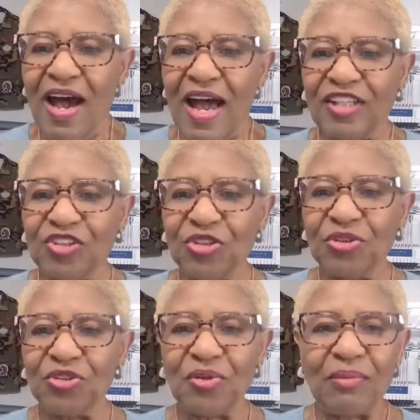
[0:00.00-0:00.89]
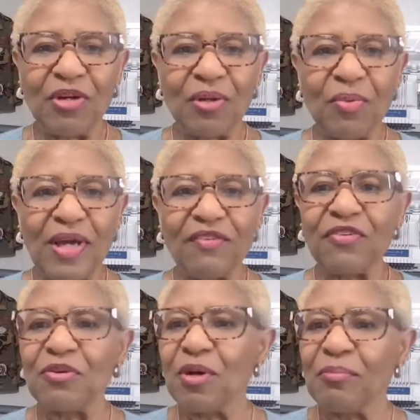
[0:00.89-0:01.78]
As usual, I'm going to wait a
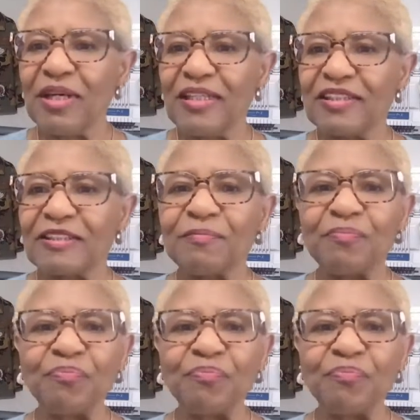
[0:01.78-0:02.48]
few more minutes